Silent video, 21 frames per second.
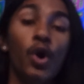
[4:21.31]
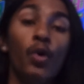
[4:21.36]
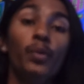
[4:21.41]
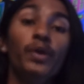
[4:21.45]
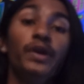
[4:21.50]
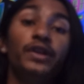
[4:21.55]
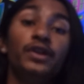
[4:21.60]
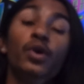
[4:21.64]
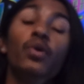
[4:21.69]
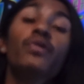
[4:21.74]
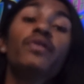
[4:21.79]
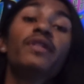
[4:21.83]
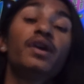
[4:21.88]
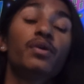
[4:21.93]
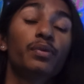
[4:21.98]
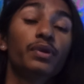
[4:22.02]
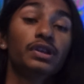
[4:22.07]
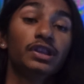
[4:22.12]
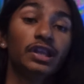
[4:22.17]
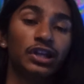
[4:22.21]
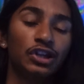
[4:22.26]
we know that
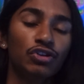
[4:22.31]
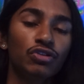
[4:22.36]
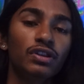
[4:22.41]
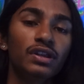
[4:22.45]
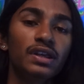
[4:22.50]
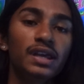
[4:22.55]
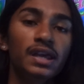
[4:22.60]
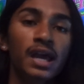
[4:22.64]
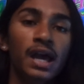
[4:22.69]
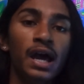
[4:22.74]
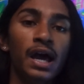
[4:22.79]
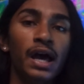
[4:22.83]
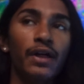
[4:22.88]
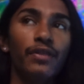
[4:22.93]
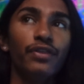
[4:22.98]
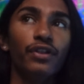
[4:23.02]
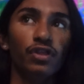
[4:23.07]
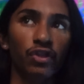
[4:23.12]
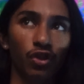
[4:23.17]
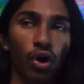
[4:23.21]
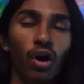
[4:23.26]
we're literally
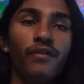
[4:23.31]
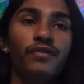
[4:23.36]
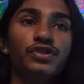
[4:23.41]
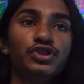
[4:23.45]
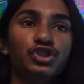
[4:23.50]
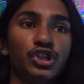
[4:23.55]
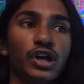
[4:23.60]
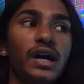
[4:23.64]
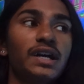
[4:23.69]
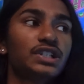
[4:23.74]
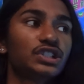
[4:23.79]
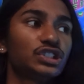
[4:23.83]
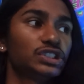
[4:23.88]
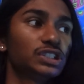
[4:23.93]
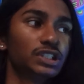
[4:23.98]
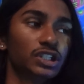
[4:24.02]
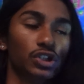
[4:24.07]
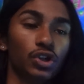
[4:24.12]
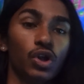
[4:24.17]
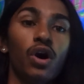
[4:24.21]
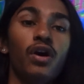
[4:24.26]
the law of attraction,
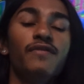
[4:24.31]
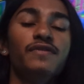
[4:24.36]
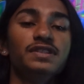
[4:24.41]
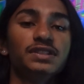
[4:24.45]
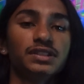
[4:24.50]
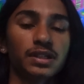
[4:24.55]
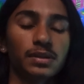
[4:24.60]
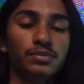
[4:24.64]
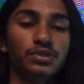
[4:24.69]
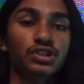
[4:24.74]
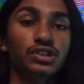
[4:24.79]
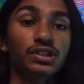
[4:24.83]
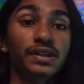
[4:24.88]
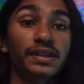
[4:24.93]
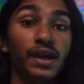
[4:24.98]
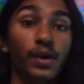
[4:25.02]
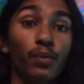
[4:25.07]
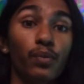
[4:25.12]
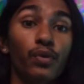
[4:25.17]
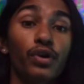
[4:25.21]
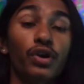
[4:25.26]
the law of assumption, and
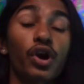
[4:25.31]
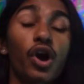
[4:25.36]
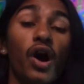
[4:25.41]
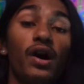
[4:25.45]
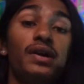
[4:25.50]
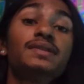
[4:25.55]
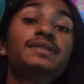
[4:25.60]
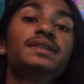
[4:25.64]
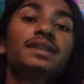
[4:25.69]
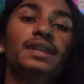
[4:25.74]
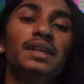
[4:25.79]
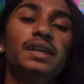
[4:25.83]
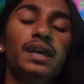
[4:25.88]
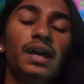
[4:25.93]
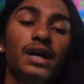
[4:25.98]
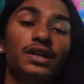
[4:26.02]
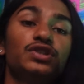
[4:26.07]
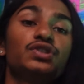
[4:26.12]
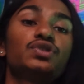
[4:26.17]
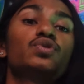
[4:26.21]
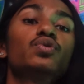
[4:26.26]
that we're constantly
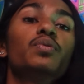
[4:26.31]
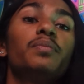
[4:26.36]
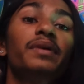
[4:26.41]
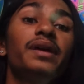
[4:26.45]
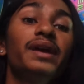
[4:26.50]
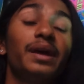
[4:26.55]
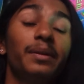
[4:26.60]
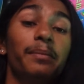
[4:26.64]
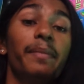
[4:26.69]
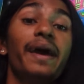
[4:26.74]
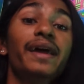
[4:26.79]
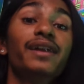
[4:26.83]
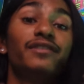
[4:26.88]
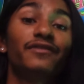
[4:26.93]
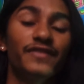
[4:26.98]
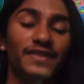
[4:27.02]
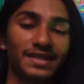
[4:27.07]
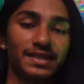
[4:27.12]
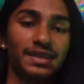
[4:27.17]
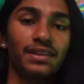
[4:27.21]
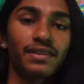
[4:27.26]
assuming and
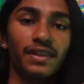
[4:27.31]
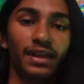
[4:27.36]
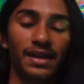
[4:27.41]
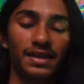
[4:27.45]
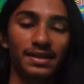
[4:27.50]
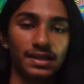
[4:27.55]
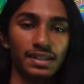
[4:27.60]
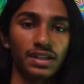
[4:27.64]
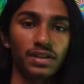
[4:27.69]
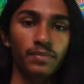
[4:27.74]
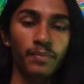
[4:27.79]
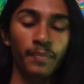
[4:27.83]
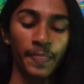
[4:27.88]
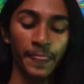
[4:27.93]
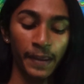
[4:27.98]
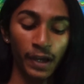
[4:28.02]
manifesting things in.